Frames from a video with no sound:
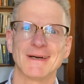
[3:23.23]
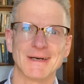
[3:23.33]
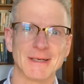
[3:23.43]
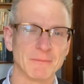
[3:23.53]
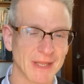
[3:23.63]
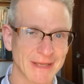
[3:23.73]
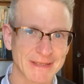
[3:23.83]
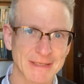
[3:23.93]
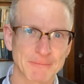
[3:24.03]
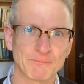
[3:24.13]
um, like
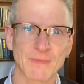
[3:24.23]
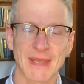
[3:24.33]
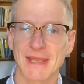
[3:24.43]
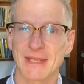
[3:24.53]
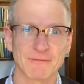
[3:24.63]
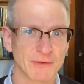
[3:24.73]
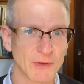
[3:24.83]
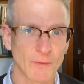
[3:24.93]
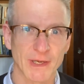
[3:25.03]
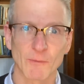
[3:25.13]
it, and if you
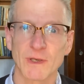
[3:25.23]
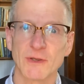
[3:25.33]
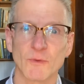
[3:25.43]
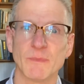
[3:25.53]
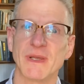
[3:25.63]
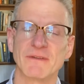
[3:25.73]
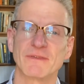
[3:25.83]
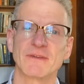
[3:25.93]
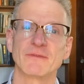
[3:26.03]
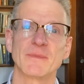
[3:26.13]
know anyone who would
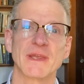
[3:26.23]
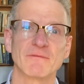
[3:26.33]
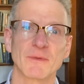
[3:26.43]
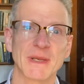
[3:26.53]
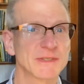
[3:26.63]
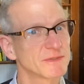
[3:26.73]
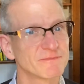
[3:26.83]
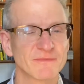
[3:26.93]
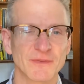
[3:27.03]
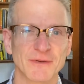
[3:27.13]
benefit from the information,
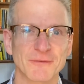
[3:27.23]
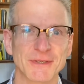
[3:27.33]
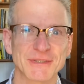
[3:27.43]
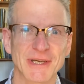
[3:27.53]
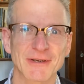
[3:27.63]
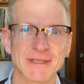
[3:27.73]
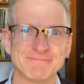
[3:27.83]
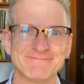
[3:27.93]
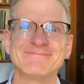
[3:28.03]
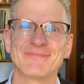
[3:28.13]
feel free to share it.
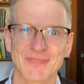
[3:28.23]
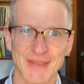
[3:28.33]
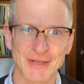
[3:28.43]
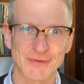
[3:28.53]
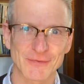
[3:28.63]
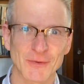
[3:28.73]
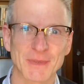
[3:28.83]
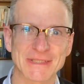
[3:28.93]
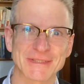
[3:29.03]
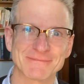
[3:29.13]
Thank you so
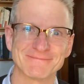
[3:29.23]
much.